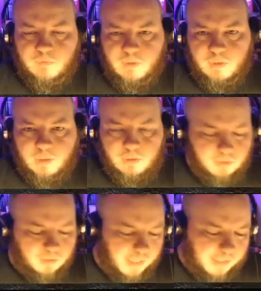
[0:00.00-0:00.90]
You
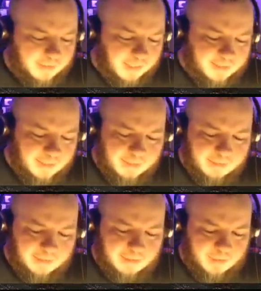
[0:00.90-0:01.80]
know, that's it.
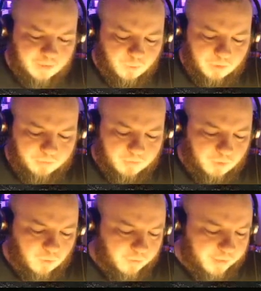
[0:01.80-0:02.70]
That's all you've got to
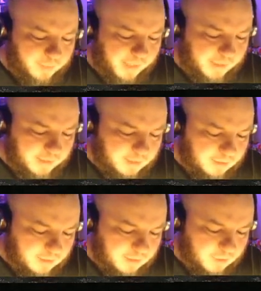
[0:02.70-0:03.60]
worry about
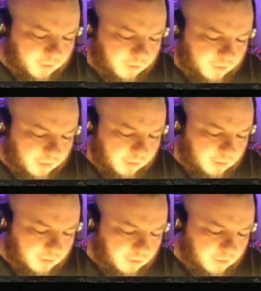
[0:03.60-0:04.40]
is those two things.